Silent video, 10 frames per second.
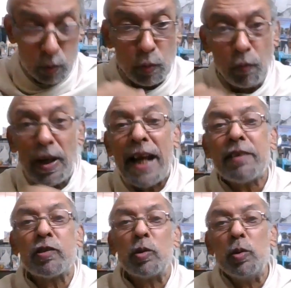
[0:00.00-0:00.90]
two
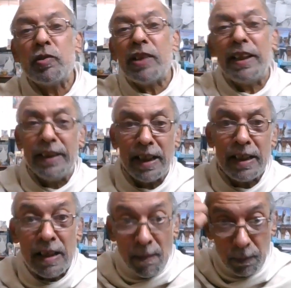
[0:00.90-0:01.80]
flat stones, and
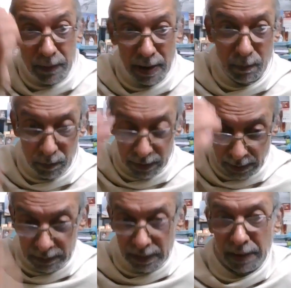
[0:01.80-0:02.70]
then
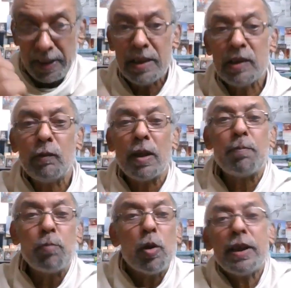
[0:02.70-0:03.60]
the grains were
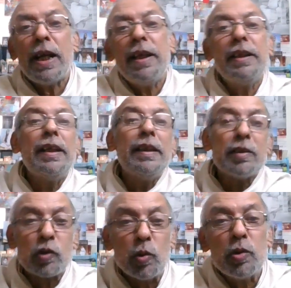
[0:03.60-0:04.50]
put, and then the
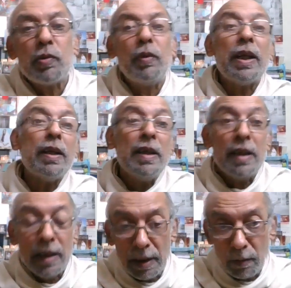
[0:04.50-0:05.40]
stones were
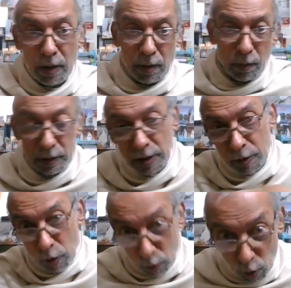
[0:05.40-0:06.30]

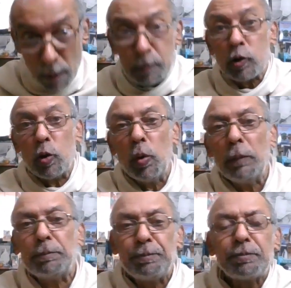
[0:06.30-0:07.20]
the top
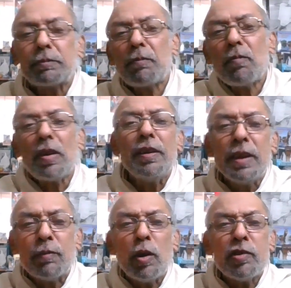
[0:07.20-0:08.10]
stone.
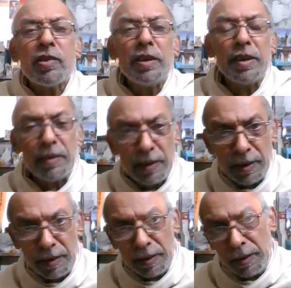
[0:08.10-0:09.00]
It was
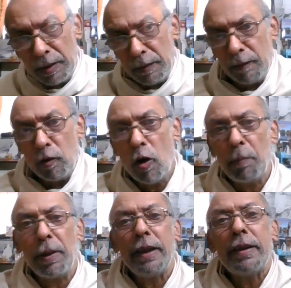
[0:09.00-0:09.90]

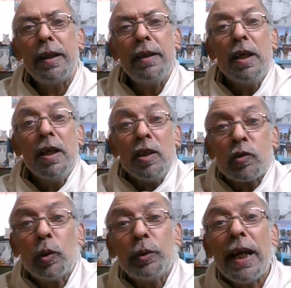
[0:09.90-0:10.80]
operated
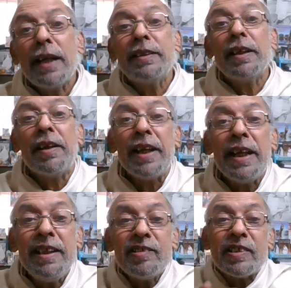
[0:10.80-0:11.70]
so that the
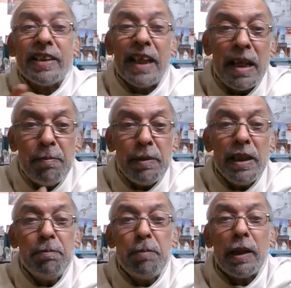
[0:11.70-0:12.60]
grains came
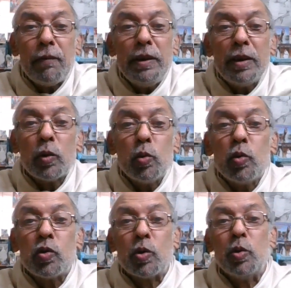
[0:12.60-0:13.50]
in between the two
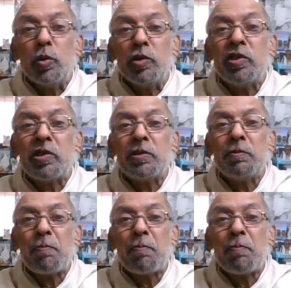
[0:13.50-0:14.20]
stones,